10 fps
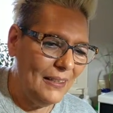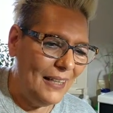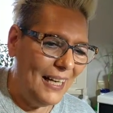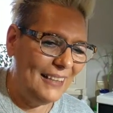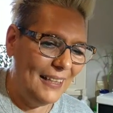
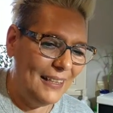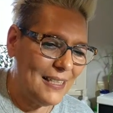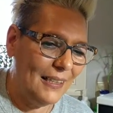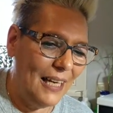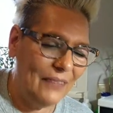I like
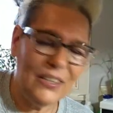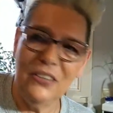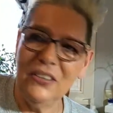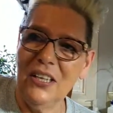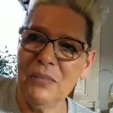to laugh.
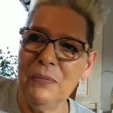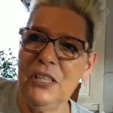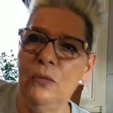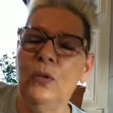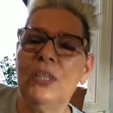Oh gosh, me
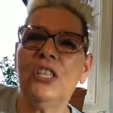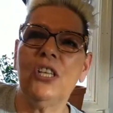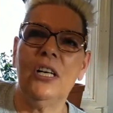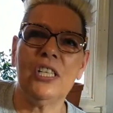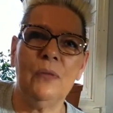too. What's
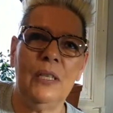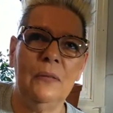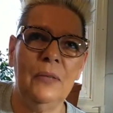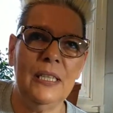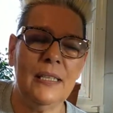Joshua?
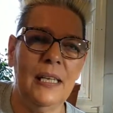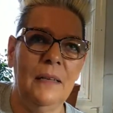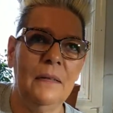What is he?